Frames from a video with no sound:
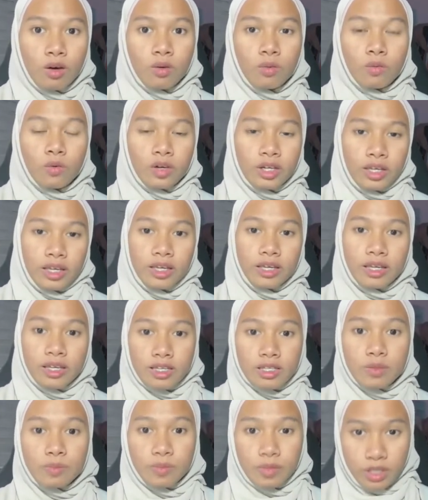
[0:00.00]
Walking
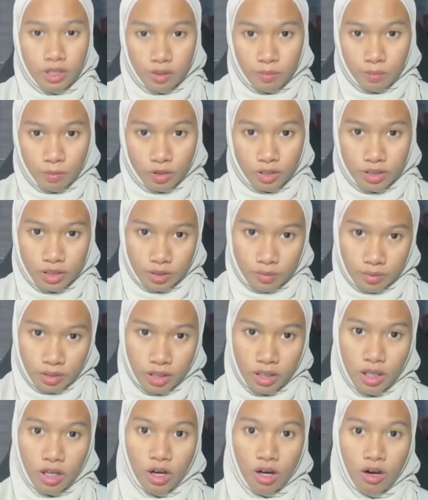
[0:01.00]
is
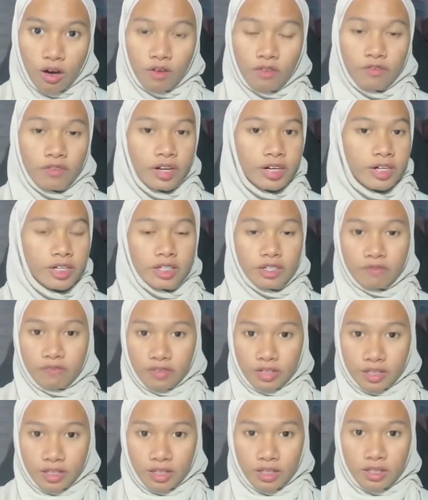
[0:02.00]
impossible or very
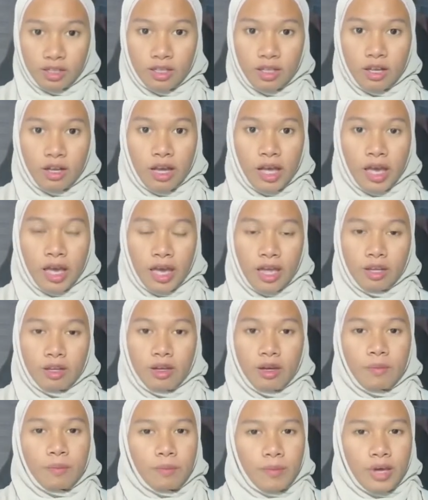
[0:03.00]
difficult and
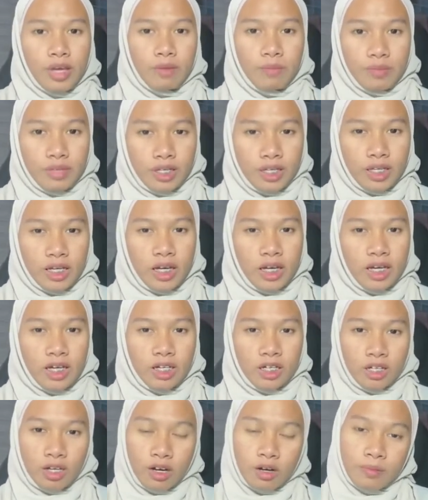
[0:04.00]
may be
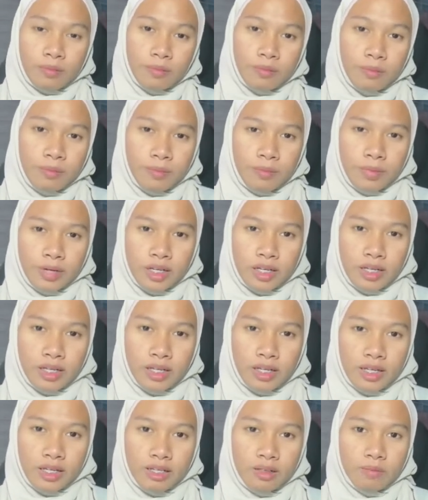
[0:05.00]

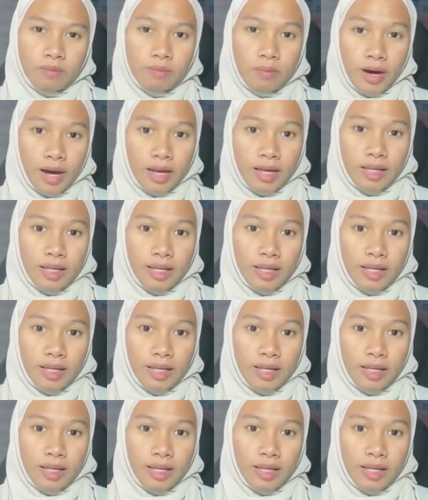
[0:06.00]
accompanied by